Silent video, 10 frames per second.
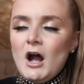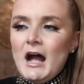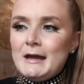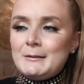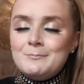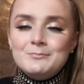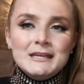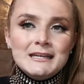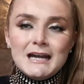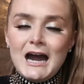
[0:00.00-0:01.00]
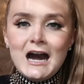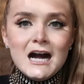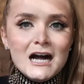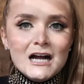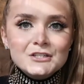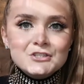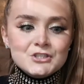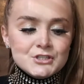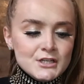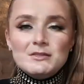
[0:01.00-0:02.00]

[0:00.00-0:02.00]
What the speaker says: at a big arch,